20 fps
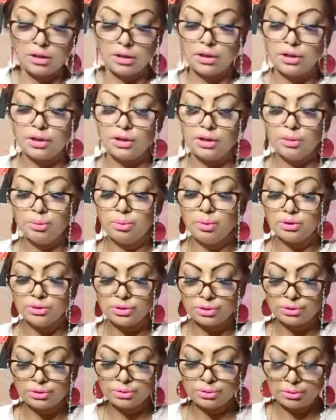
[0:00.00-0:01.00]
you want
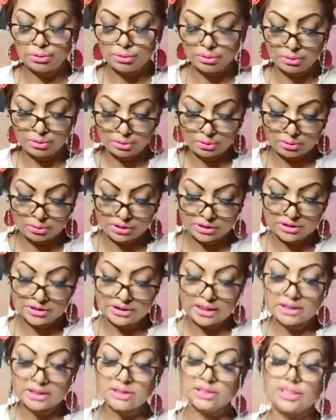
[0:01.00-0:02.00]
to
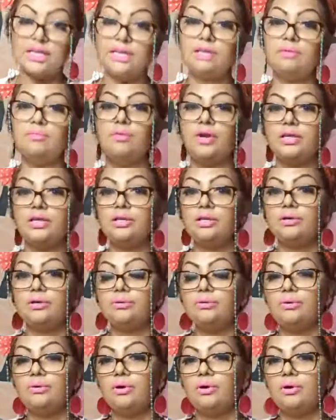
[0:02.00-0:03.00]
start again brand new
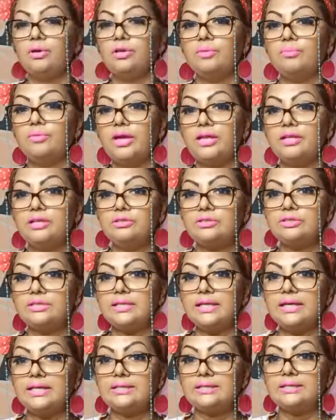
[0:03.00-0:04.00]
on a brand new
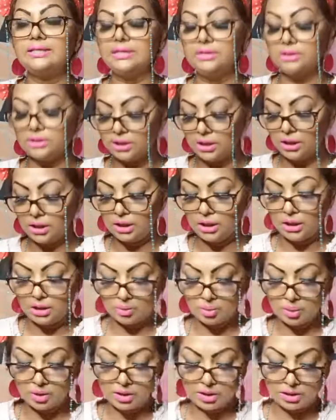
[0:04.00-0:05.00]
slate, yes,
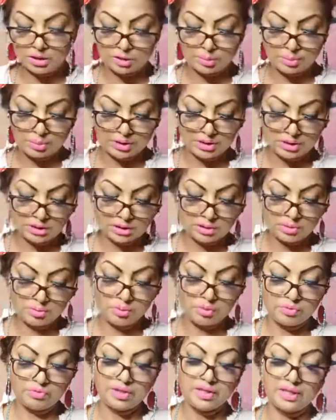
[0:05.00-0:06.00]
with this person
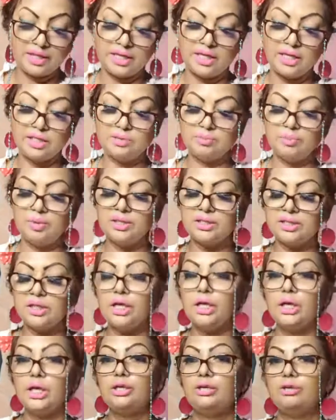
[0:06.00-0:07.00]
moving ahead, but
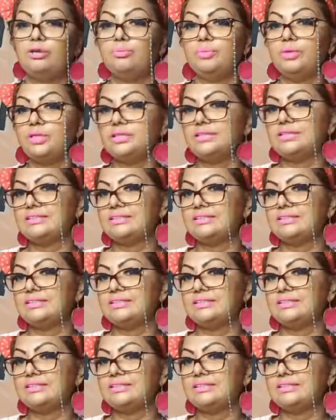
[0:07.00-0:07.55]
you're a bit